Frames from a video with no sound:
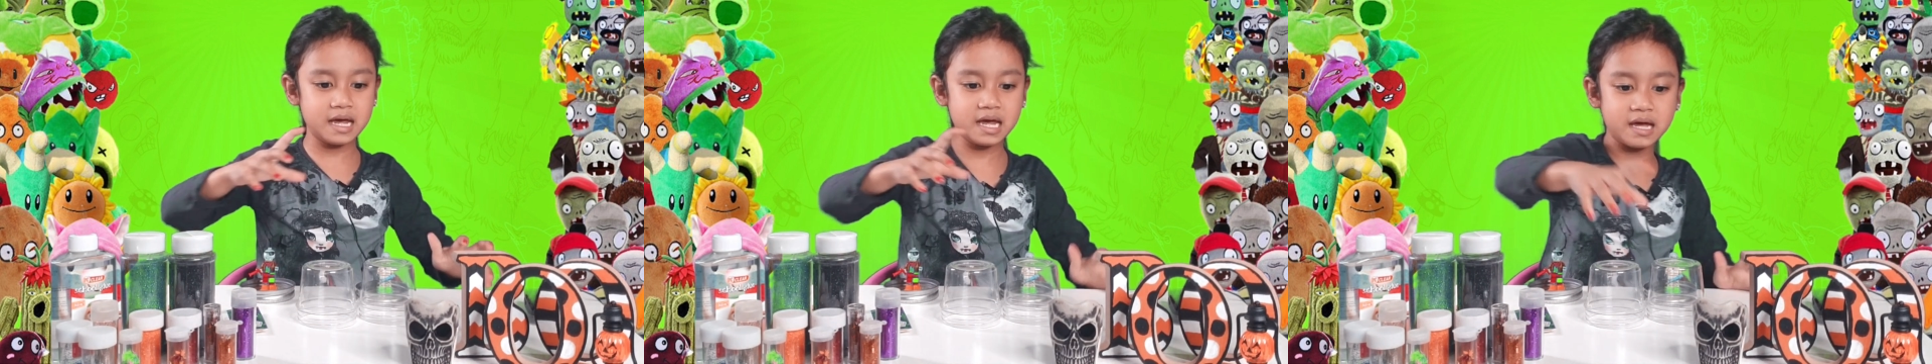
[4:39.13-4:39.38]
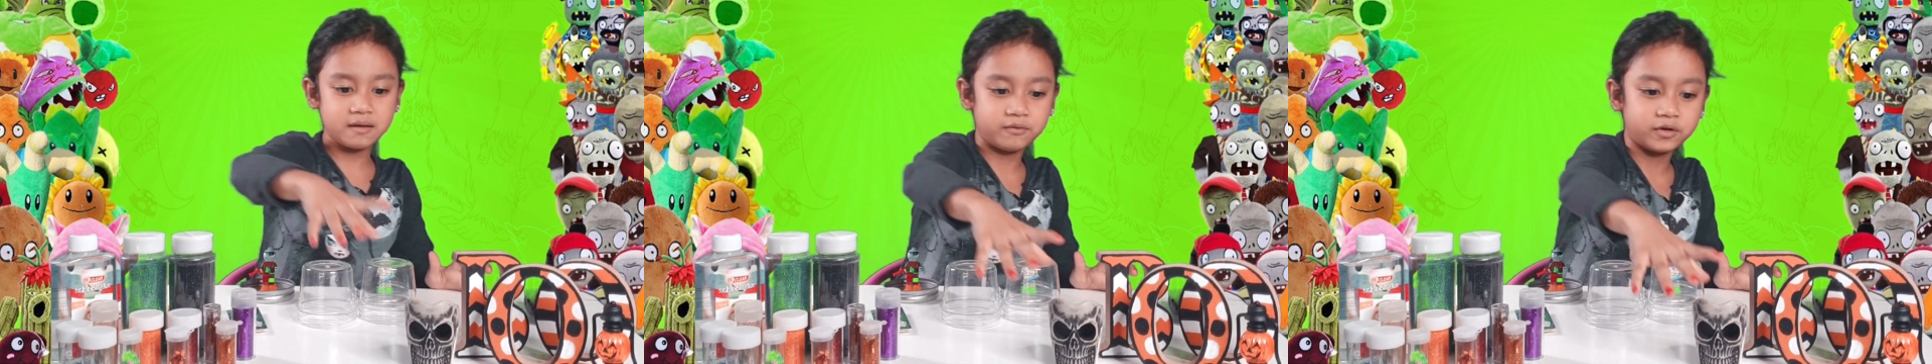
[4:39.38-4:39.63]

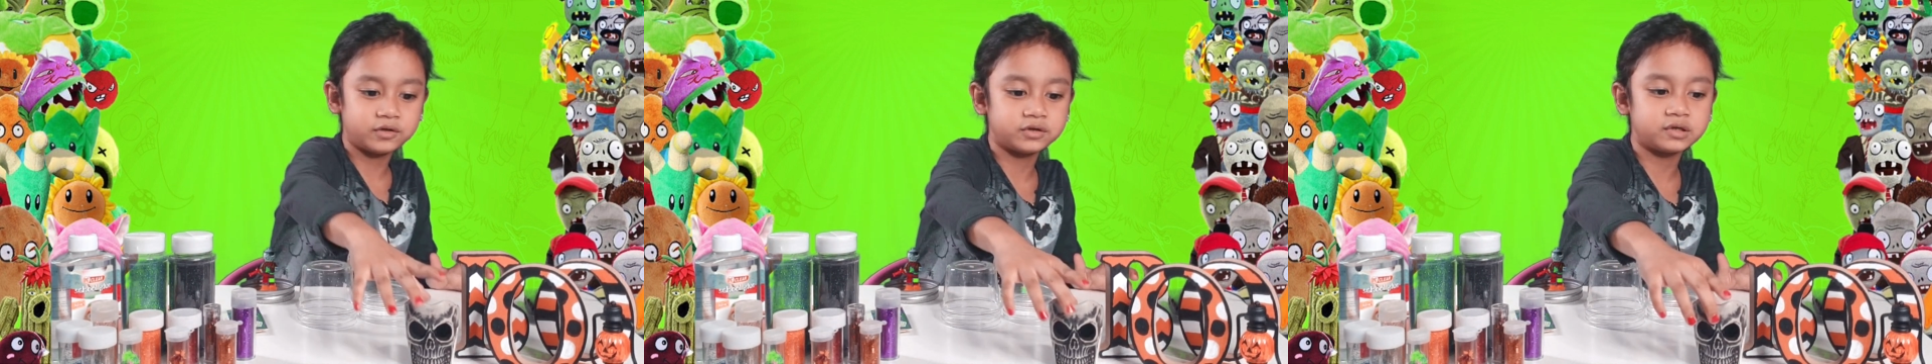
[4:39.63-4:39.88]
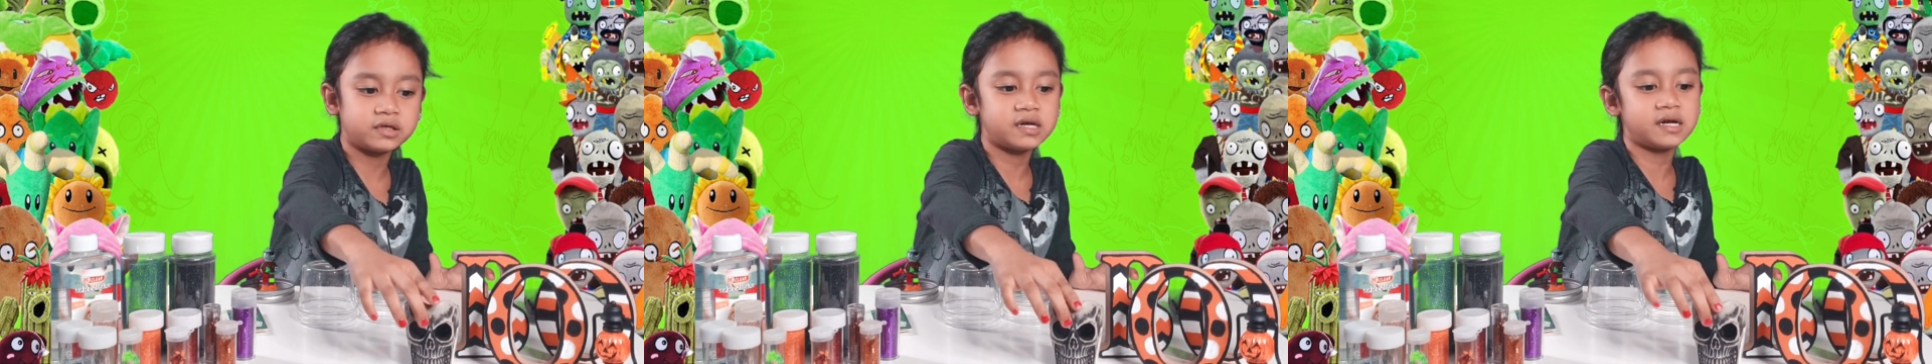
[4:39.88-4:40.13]
And we
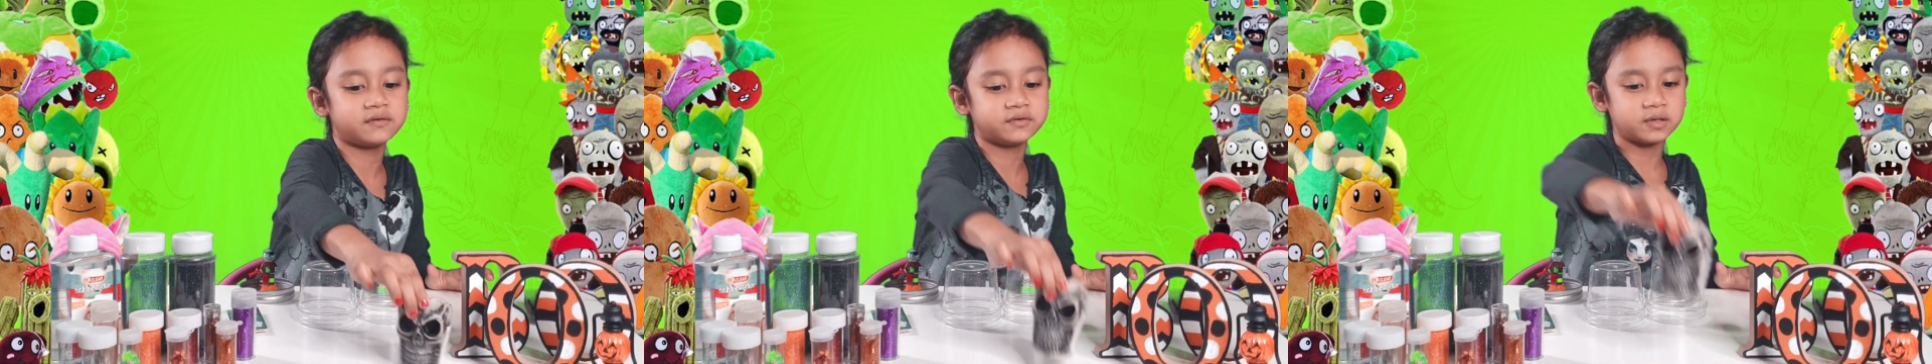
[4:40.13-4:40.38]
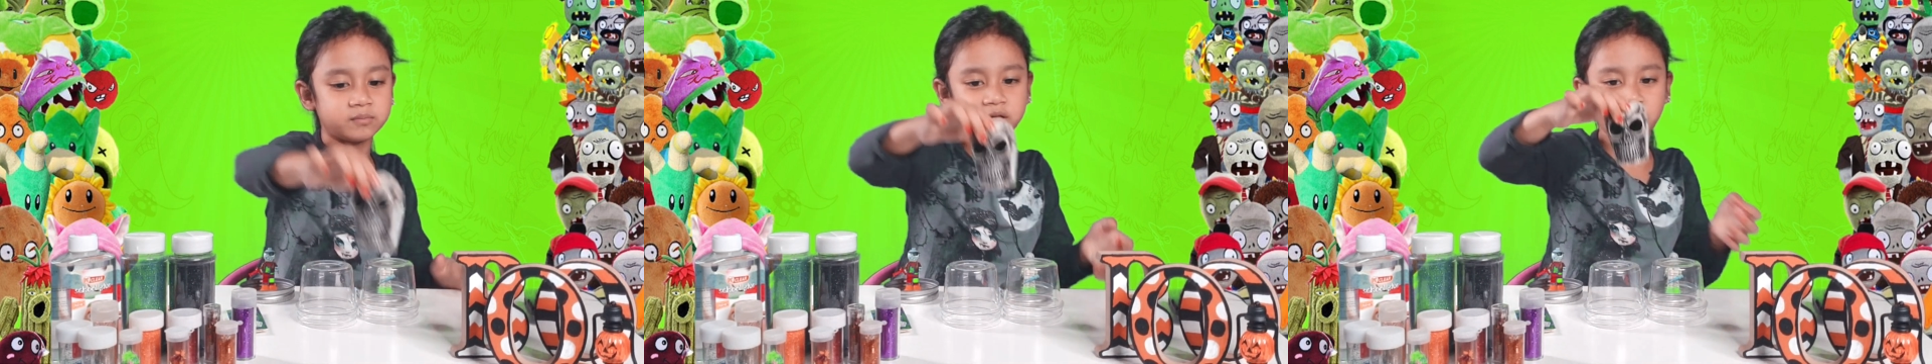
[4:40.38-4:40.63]
also have
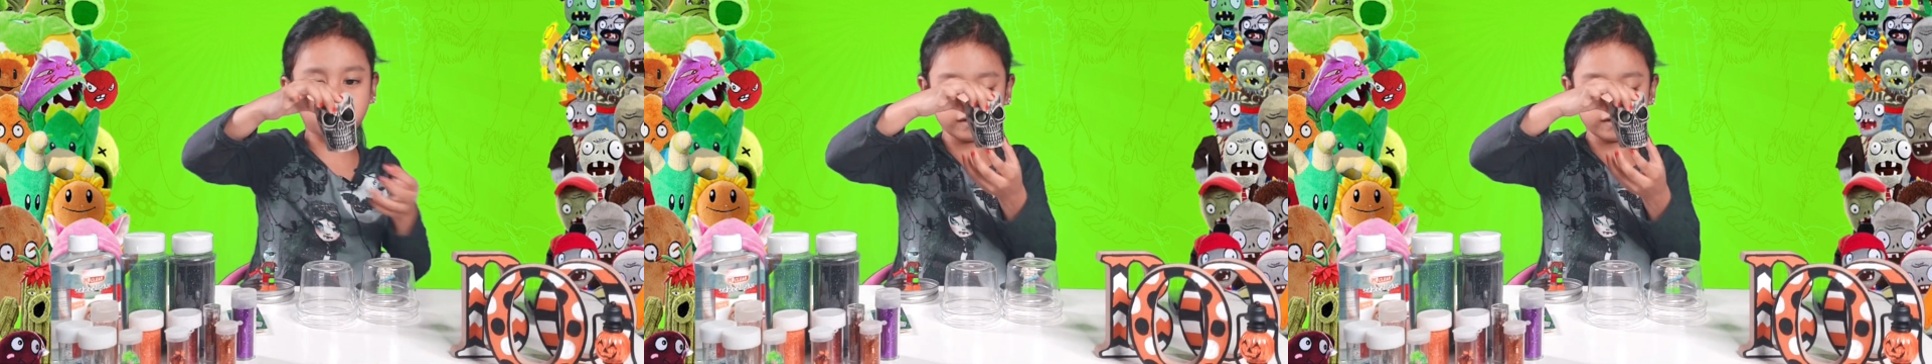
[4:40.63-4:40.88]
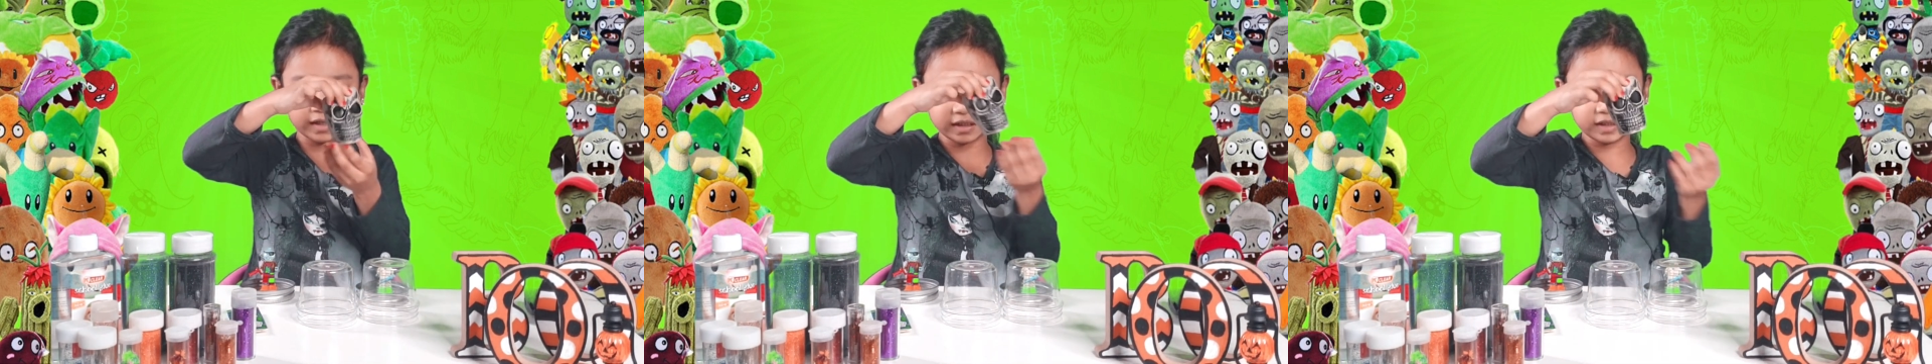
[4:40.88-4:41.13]
some
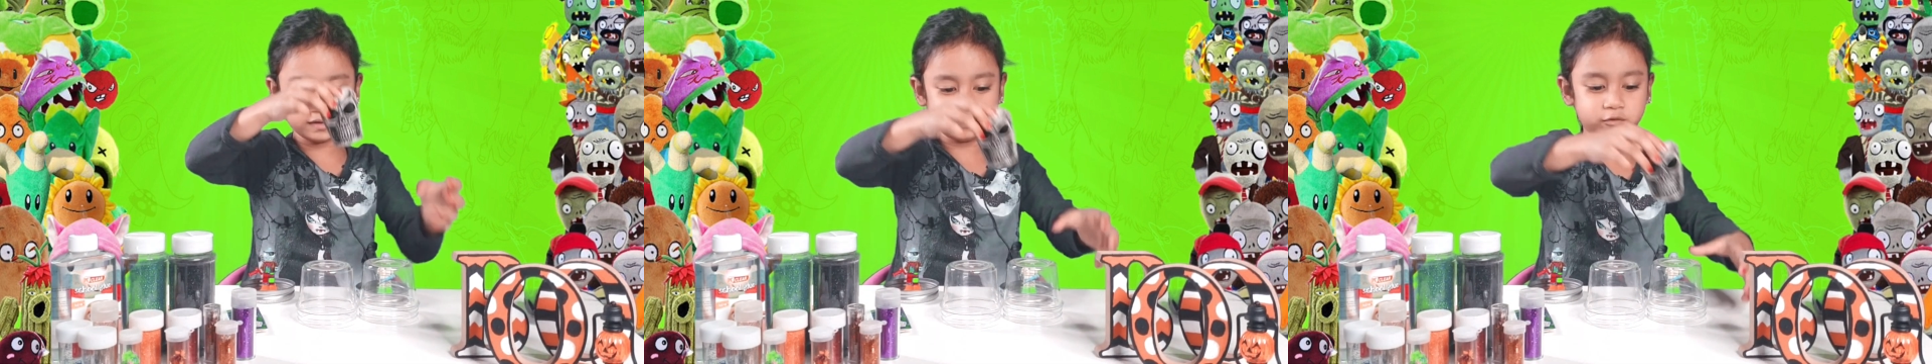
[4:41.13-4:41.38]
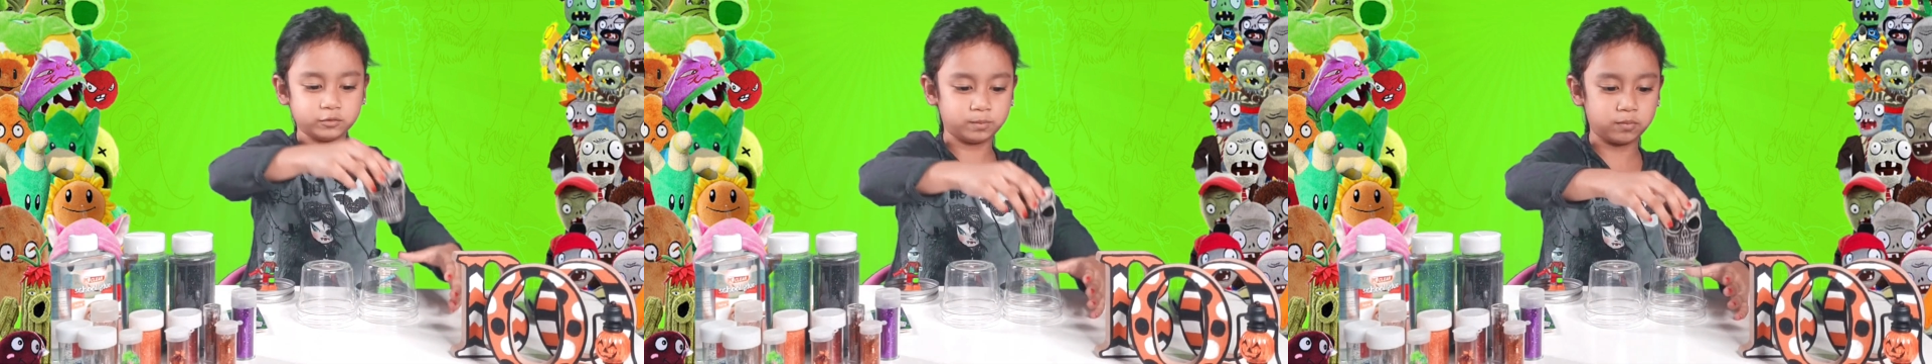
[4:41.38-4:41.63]
decoration
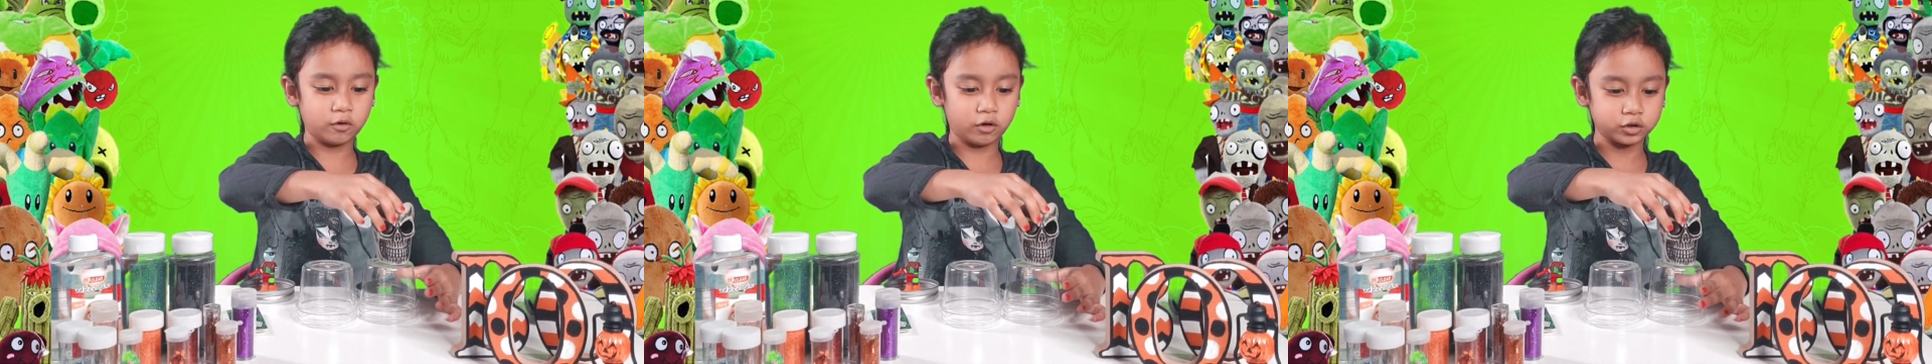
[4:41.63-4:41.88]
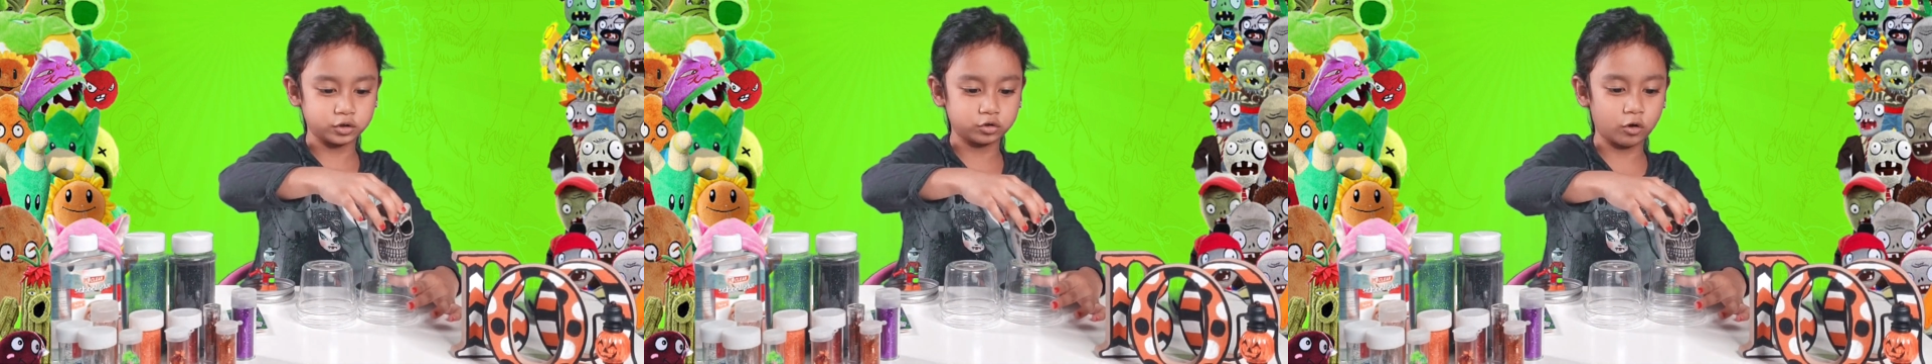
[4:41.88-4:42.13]
to put
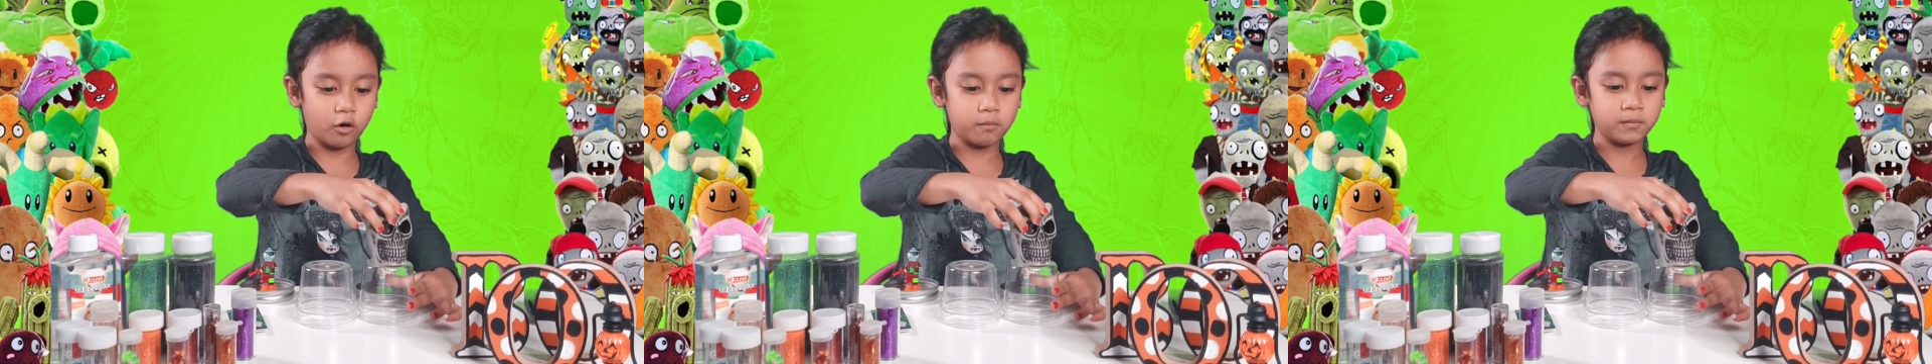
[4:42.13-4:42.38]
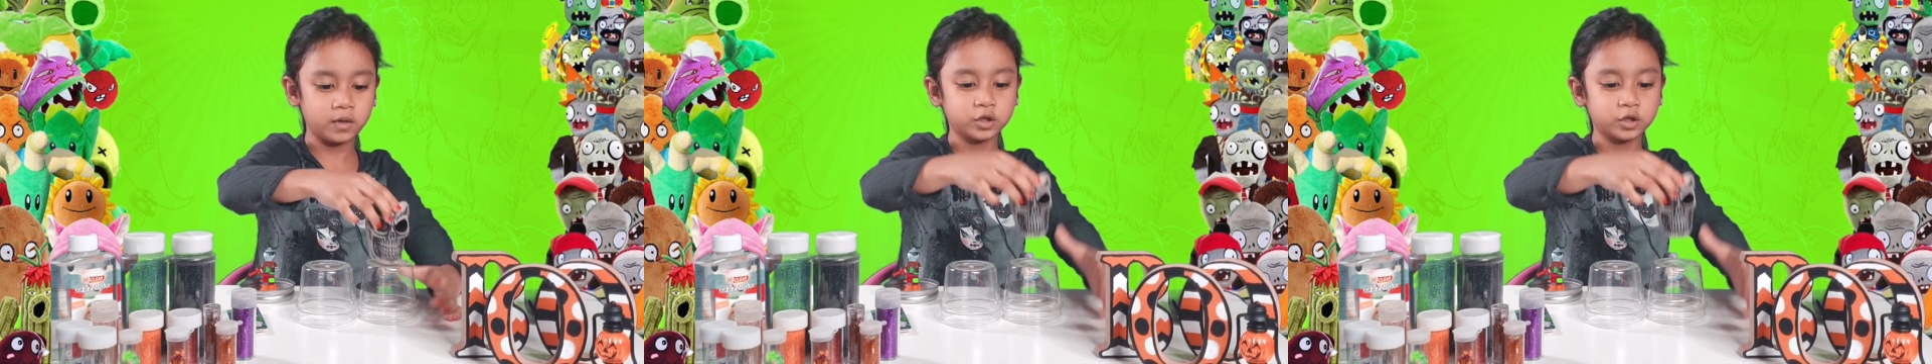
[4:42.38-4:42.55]
on top.